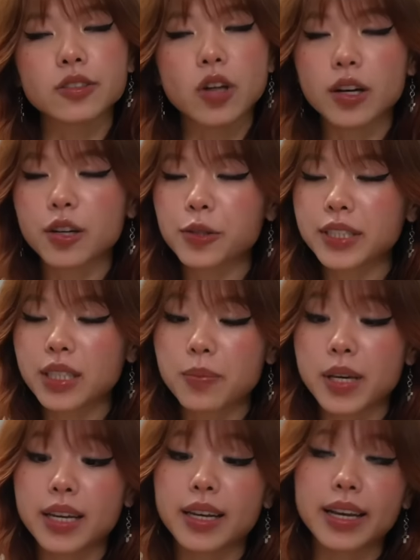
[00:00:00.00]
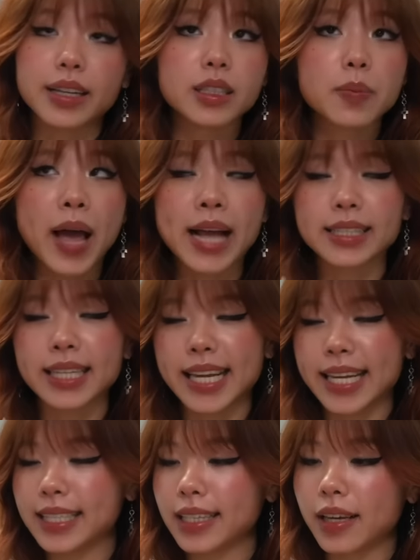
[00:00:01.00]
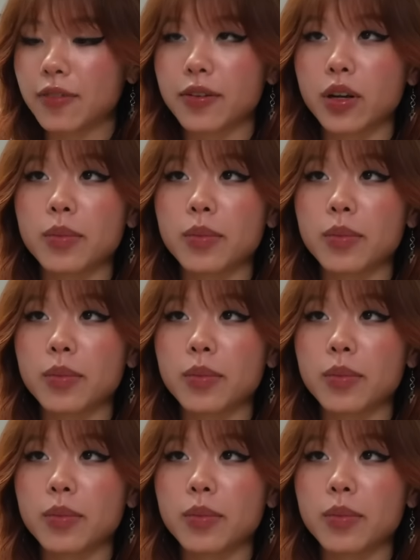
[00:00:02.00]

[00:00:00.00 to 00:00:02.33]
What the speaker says: not going to be an independent indie film,